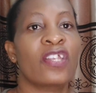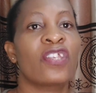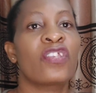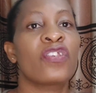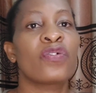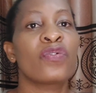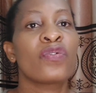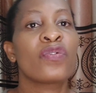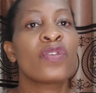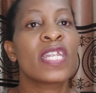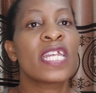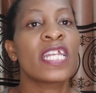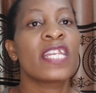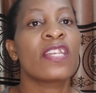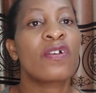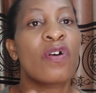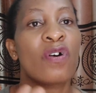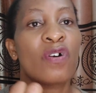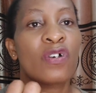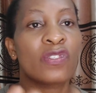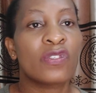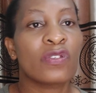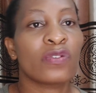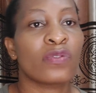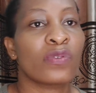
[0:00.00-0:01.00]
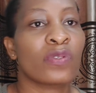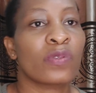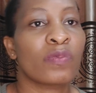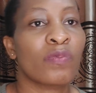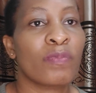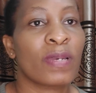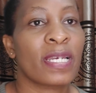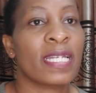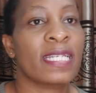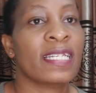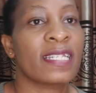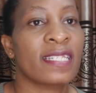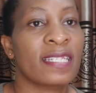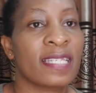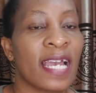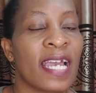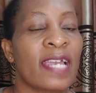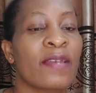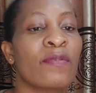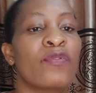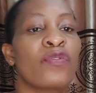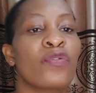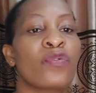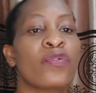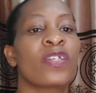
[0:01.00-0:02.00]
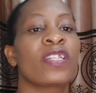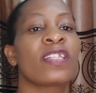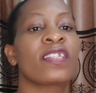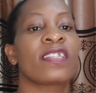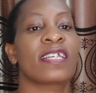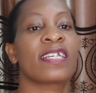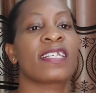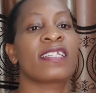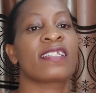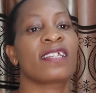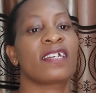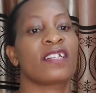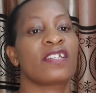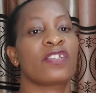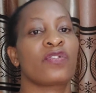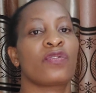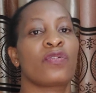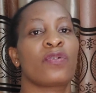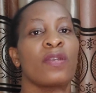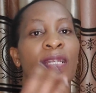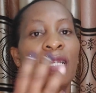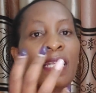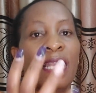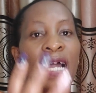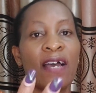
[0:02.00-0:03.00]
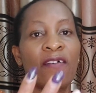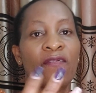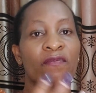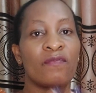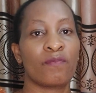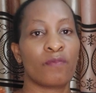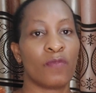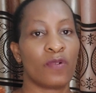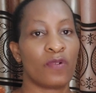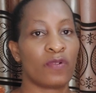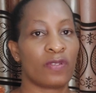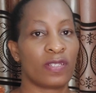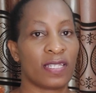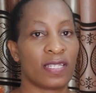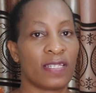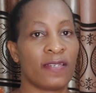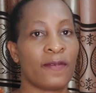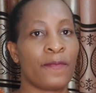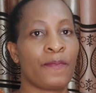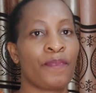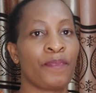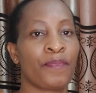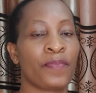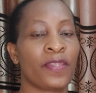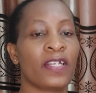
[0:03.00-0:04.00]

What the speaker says: You need also to spend time doing things that you love most.